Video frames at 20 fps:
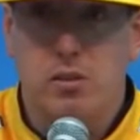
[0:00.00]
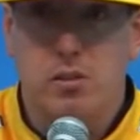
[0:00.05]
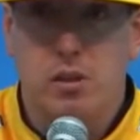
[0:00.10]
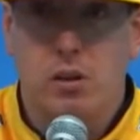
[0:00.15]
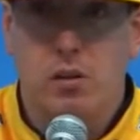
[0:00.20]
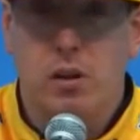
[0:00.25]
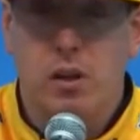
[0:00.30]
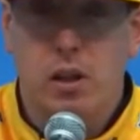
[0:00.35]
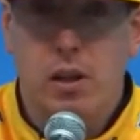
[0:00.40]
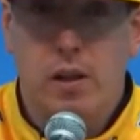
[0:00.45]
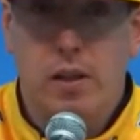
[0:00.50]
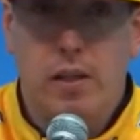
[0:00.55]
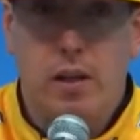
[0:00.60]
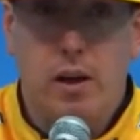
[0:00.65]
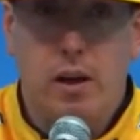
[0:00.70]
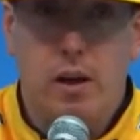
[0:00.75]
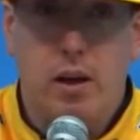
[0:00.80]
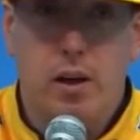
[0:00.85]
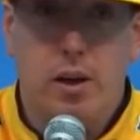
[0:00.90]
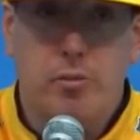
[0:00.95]
So,
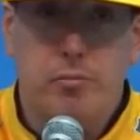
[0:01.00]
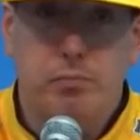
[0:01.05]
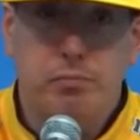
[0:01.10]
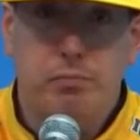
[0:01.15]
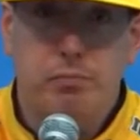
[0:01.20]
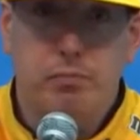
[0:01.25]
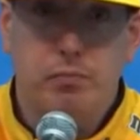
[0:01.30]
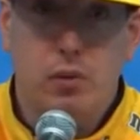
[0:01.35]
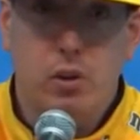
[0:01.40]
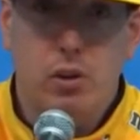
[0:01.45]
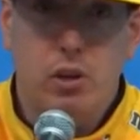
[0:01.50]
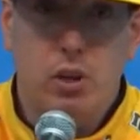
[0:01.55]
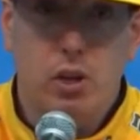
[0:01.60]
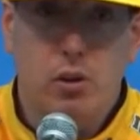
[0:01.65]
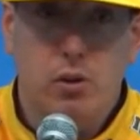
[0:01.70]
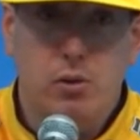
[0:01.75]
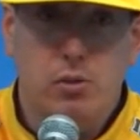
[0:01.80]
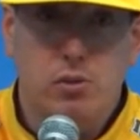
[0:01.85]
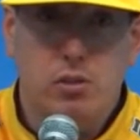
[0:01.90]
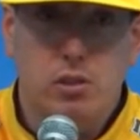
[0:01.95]
you
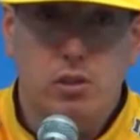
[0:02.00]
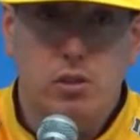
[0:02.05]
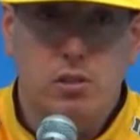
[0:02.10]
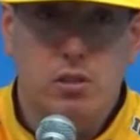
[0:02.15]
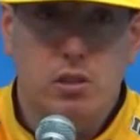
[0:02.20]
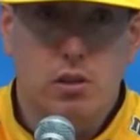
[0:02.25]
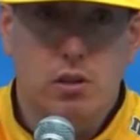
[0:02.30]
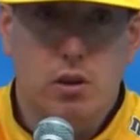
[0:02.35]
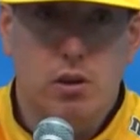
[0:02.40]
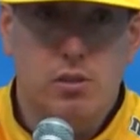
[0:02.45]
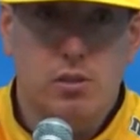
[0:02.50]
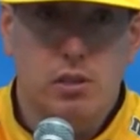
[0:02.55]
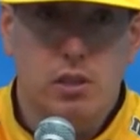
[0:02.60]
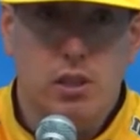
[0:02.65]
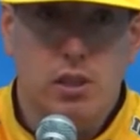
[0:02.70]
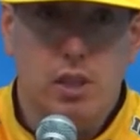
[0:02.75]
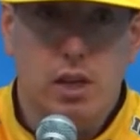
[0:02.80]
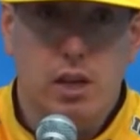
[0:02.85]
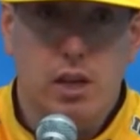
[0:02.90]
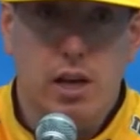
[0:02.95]
know, it was good to see Larson
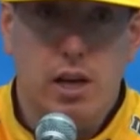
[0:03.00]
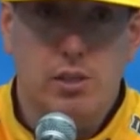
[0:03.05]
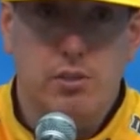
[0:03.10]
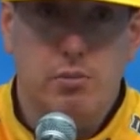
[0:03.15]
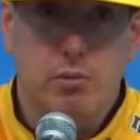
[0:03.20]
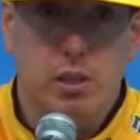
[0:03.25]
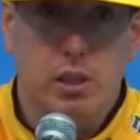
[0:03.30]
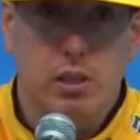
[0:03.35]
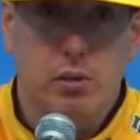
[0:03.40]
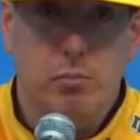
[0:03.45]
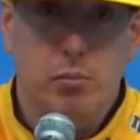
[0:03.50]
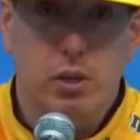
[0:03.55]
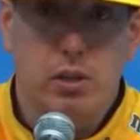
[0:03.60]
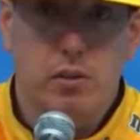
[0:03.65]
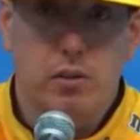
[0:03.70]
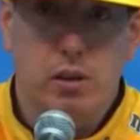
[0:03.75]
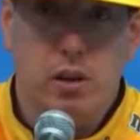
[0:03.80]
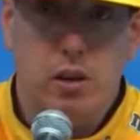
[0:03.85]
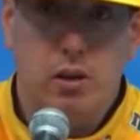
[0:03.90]
get that last week. But